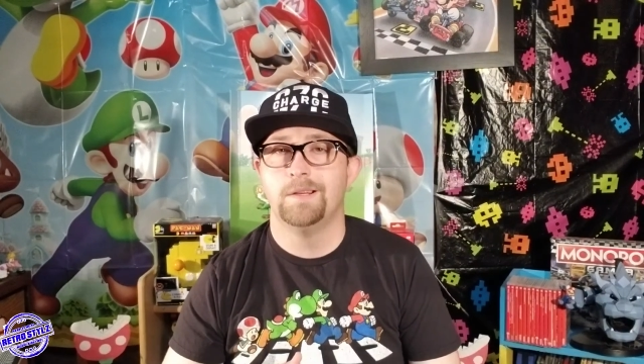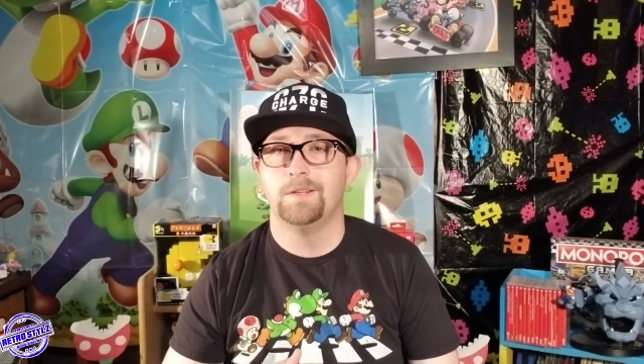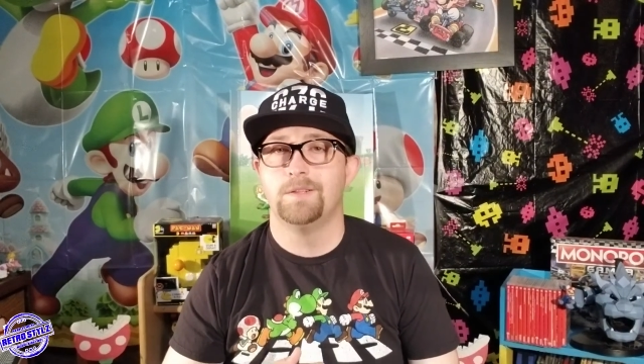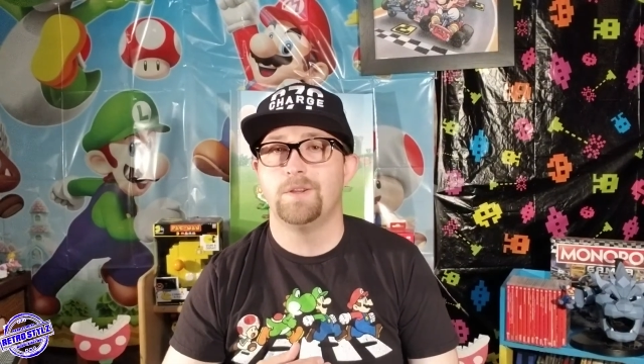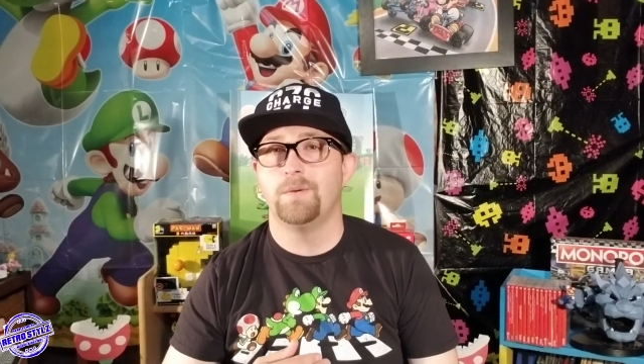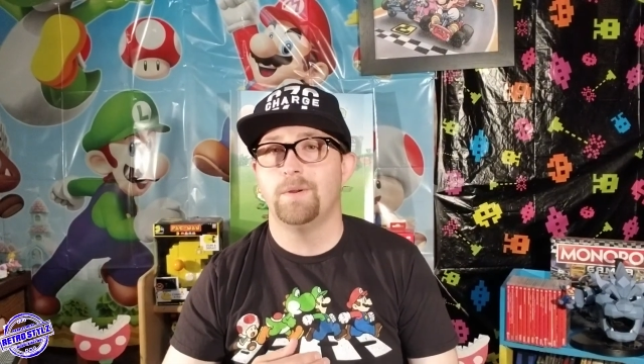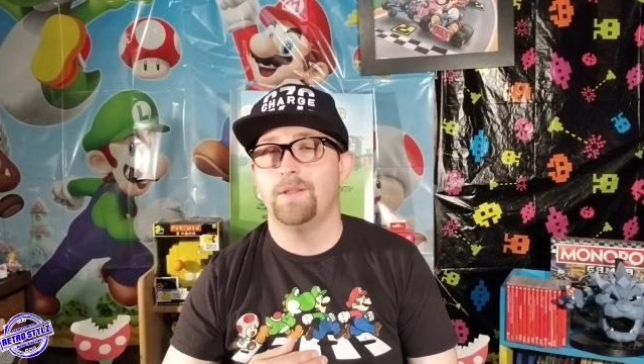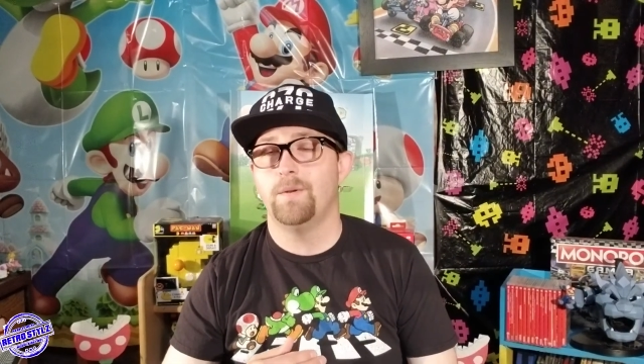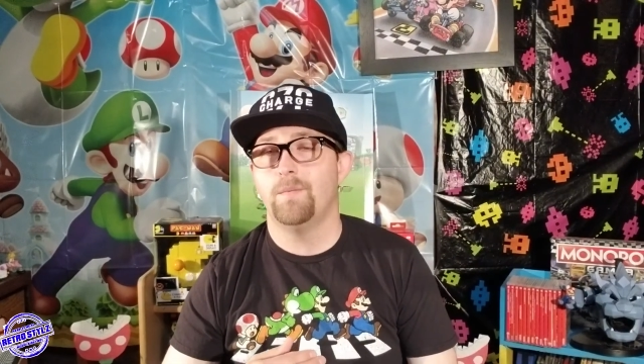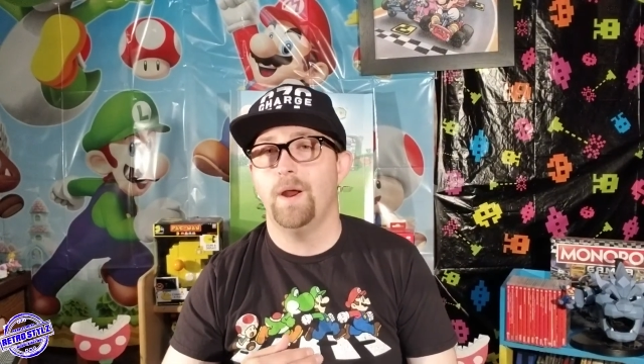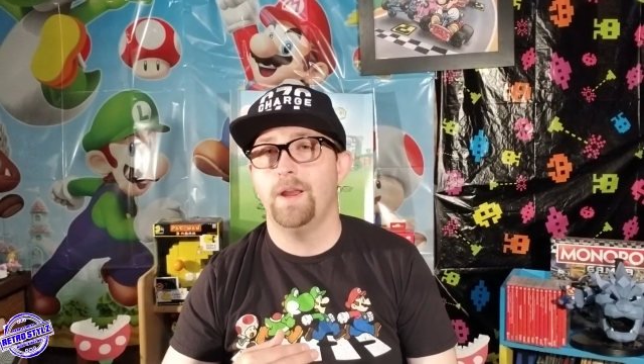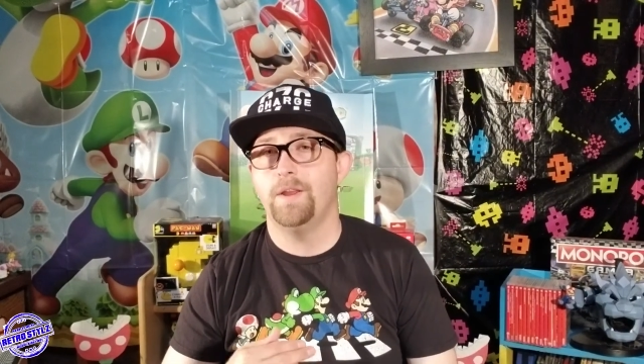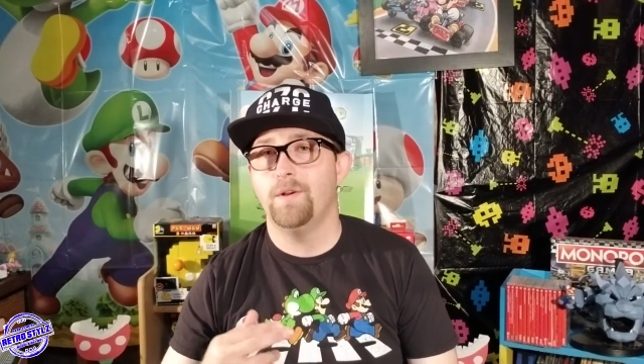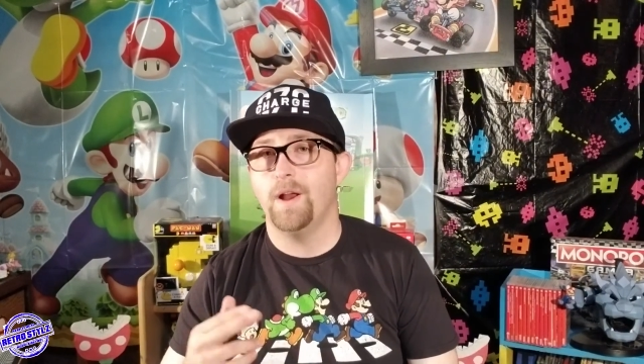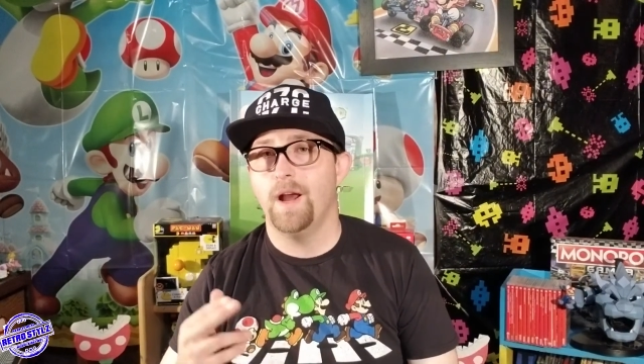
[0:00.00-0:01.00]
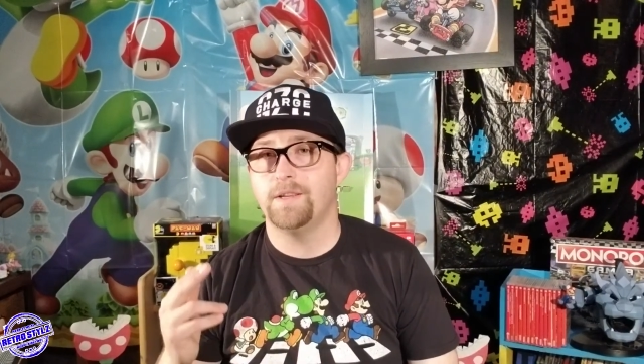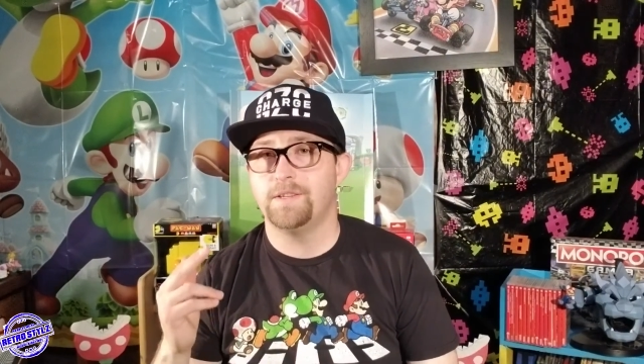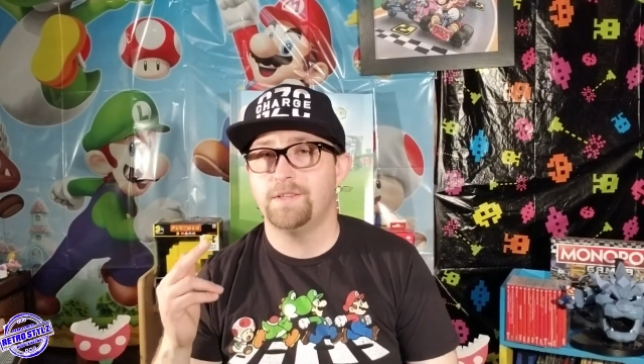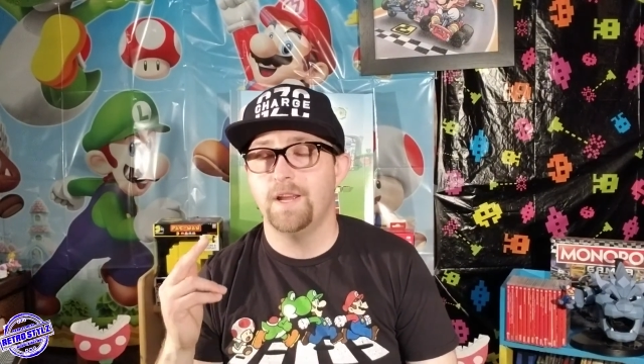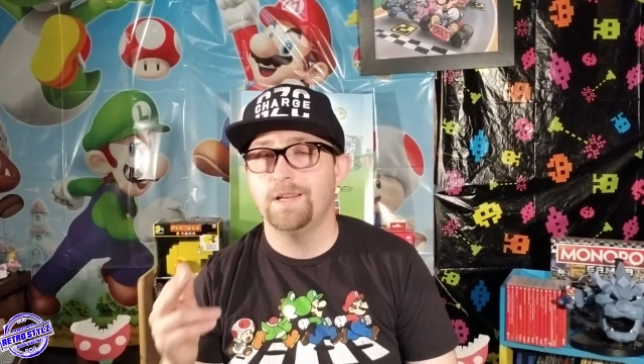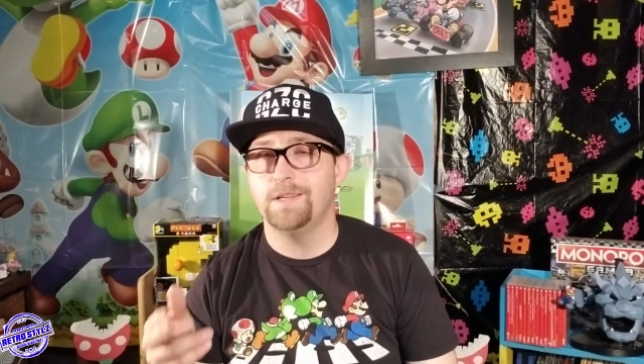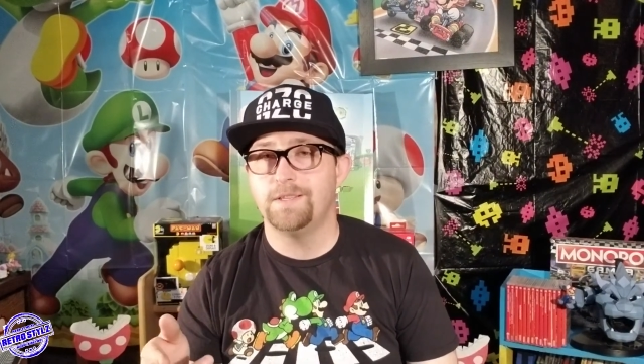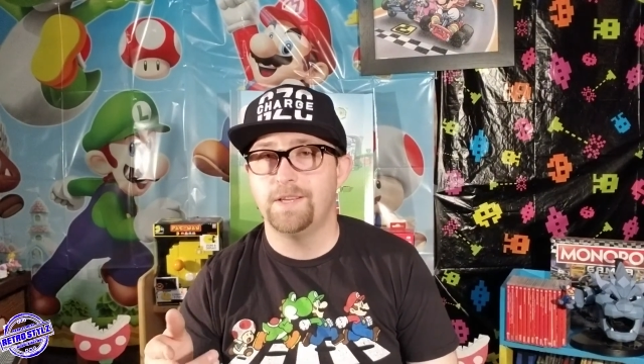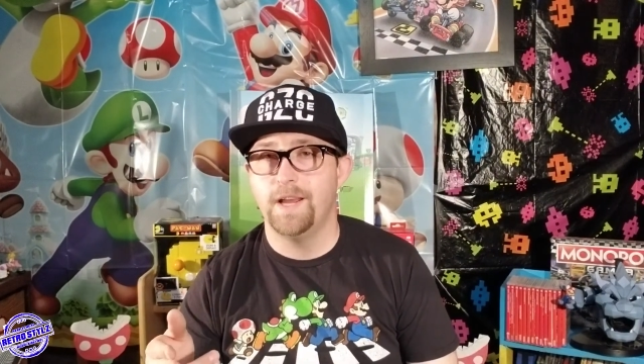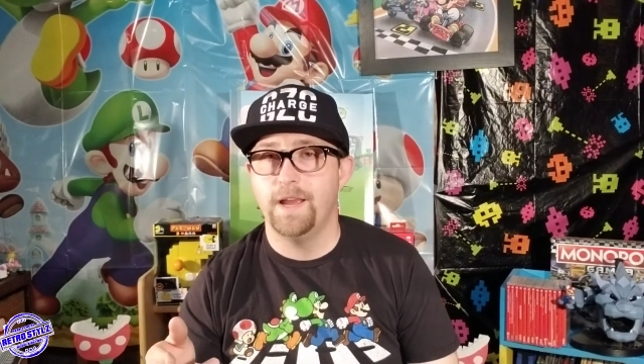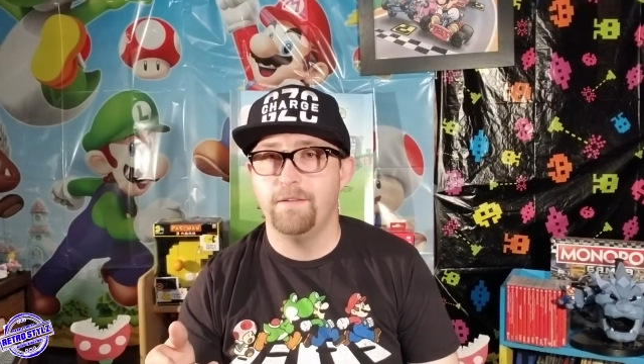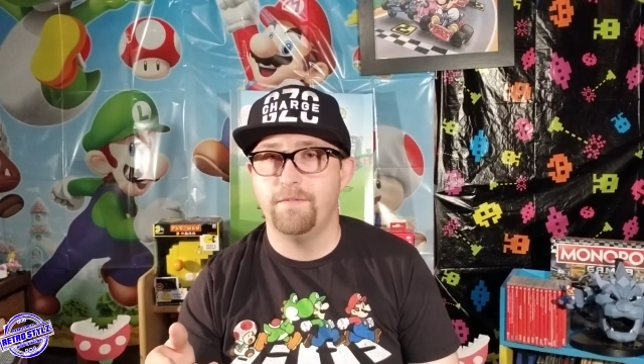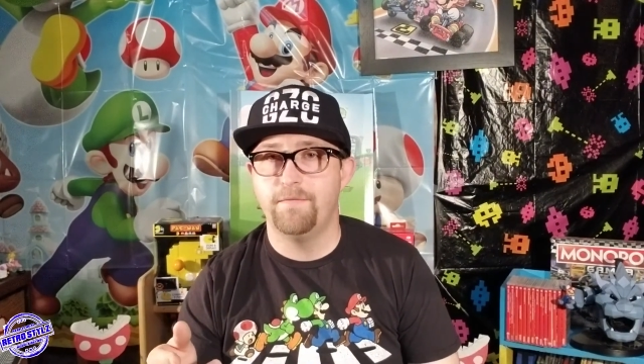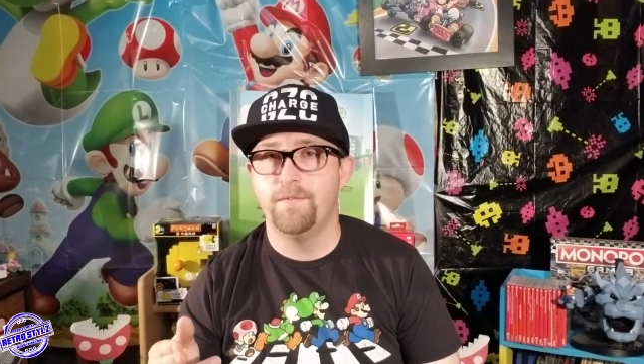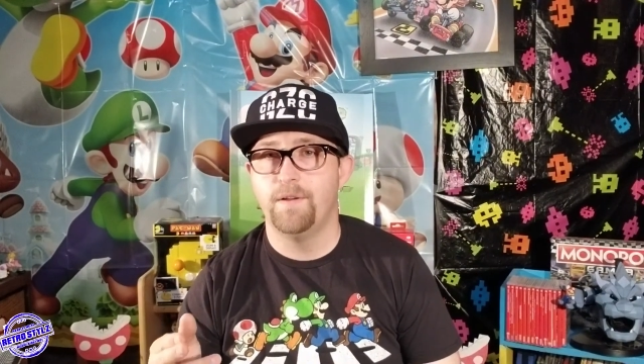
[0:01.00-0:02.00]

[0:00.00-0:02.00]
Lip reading: So either way, you guys stay safe,